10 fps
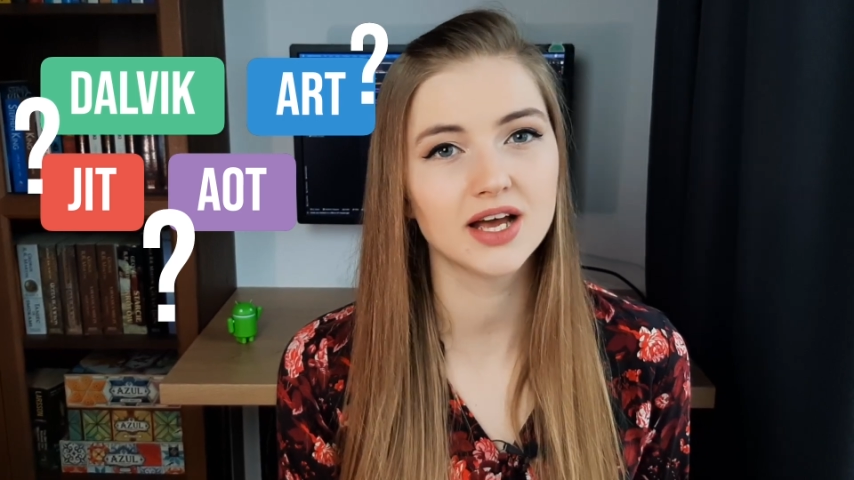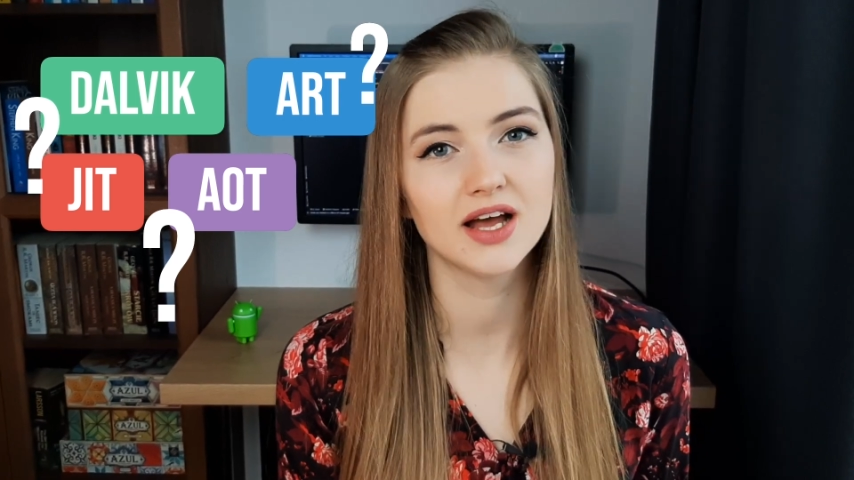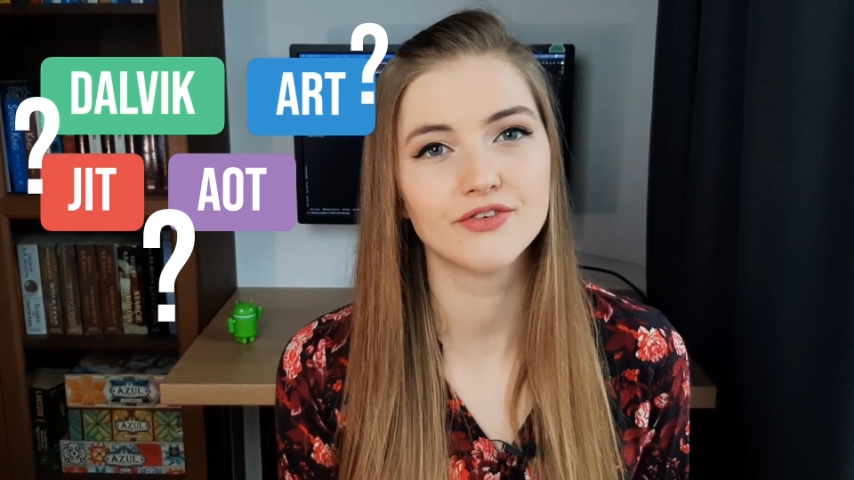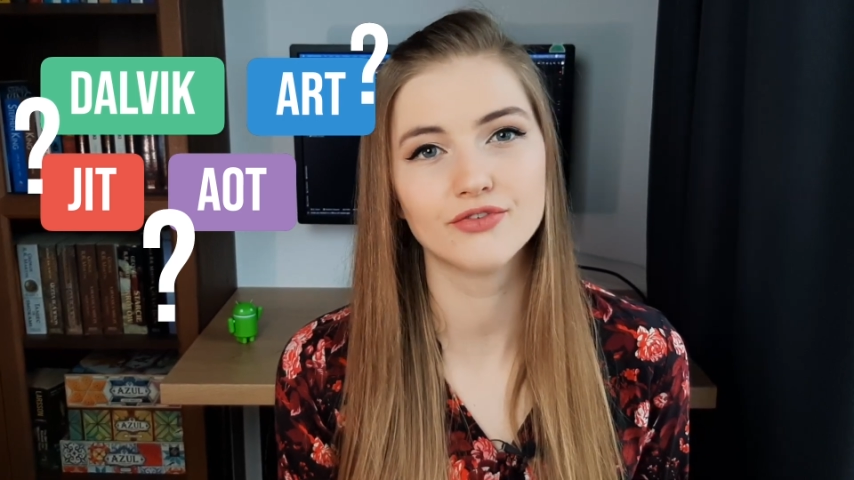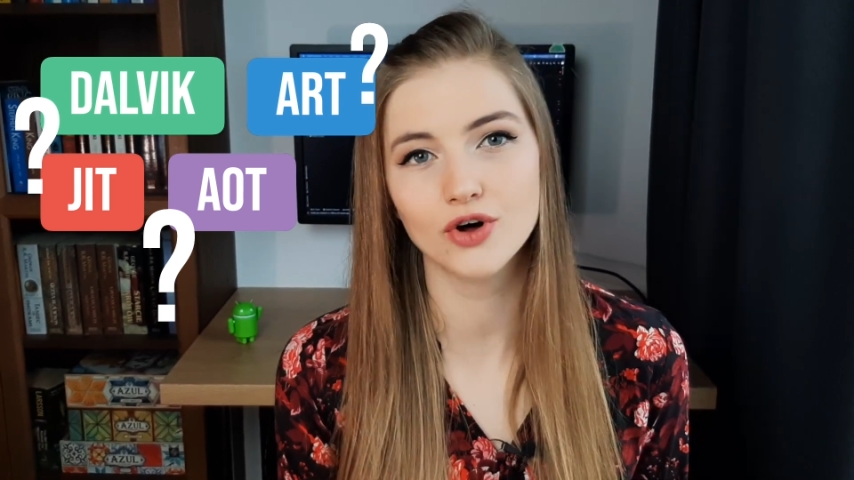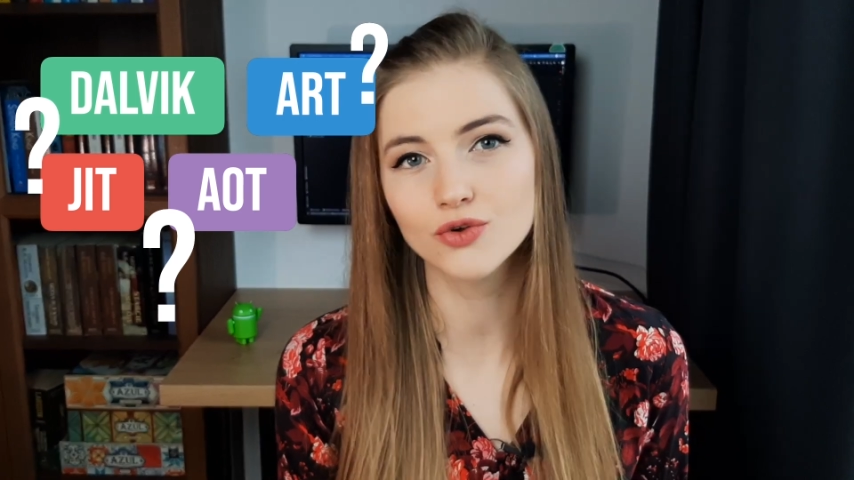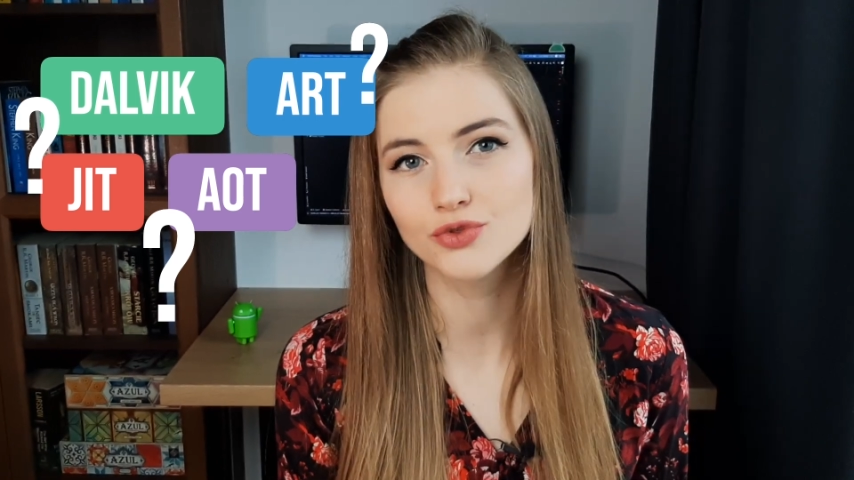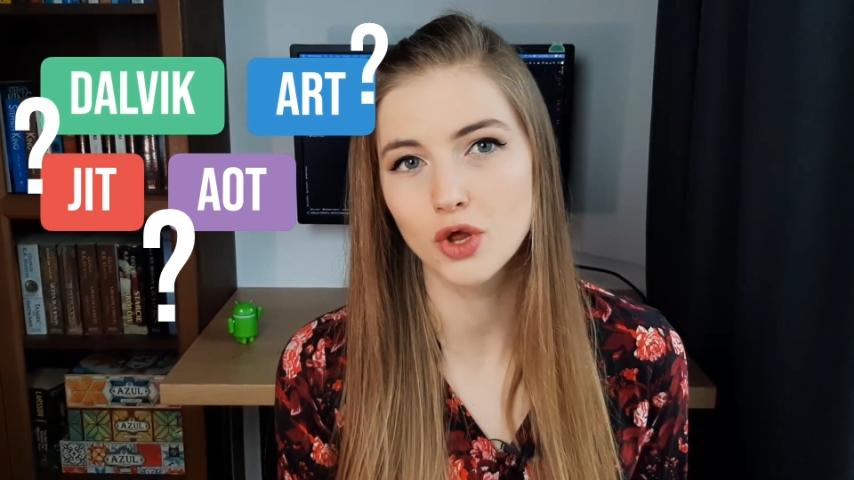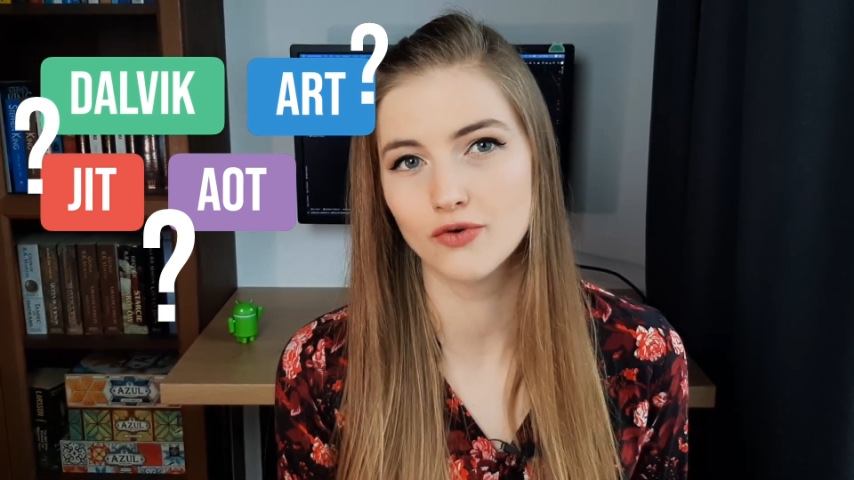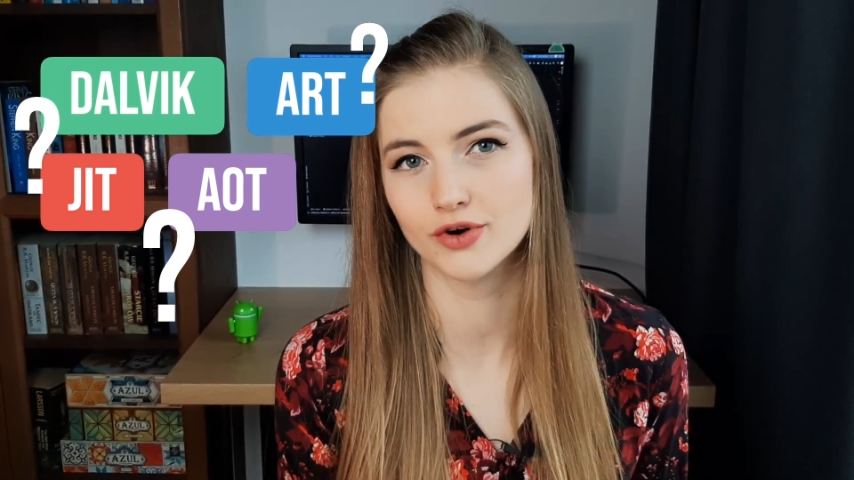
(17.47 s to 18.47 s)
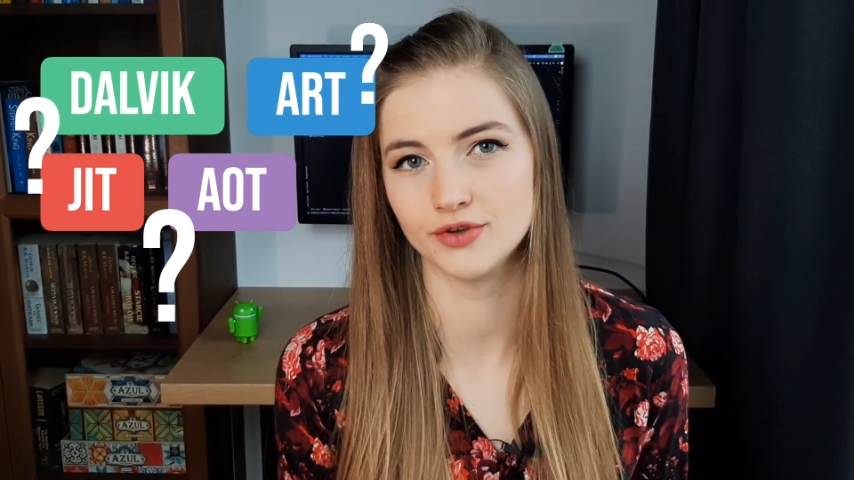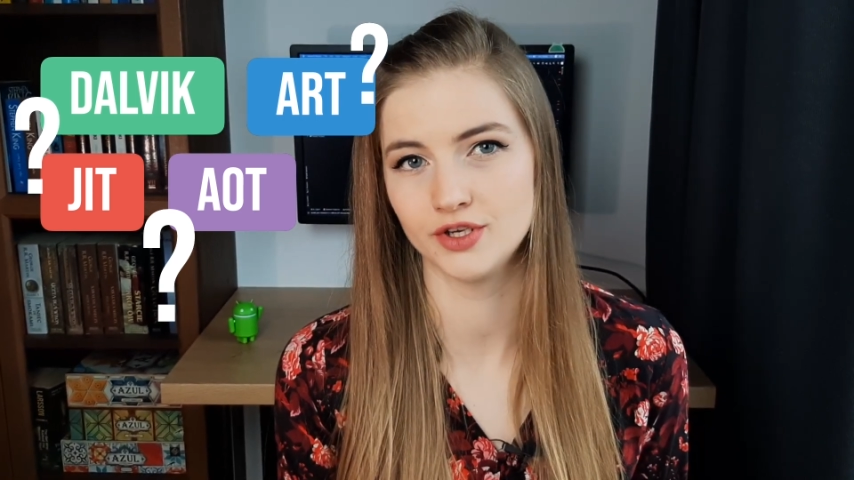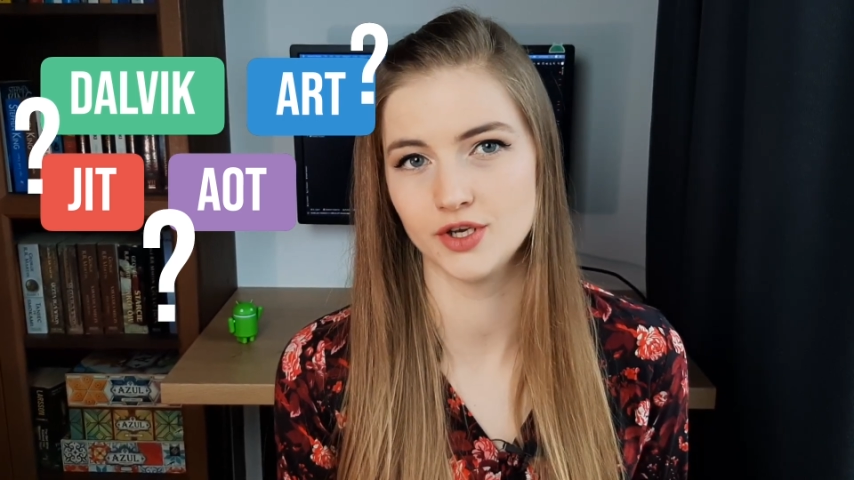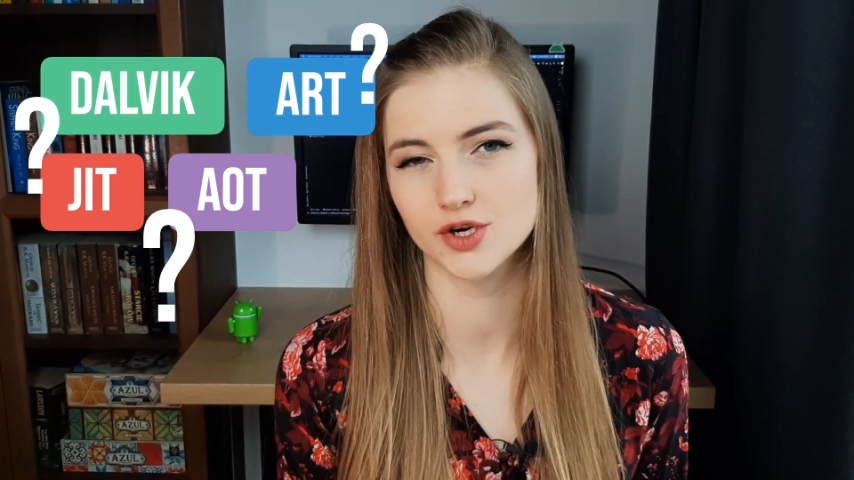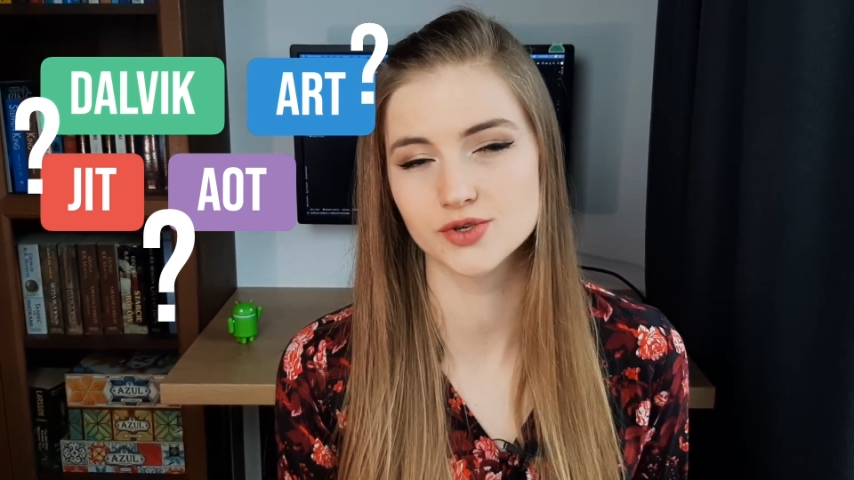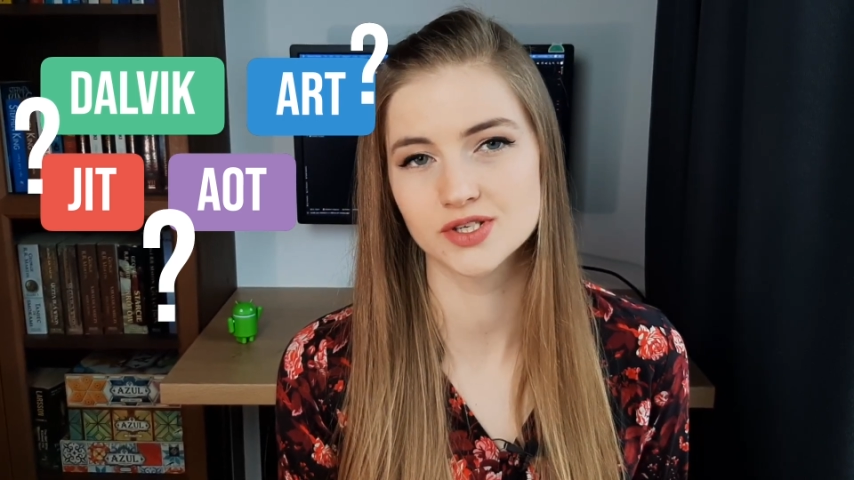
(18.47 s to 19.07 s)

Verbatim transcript: evolved over the years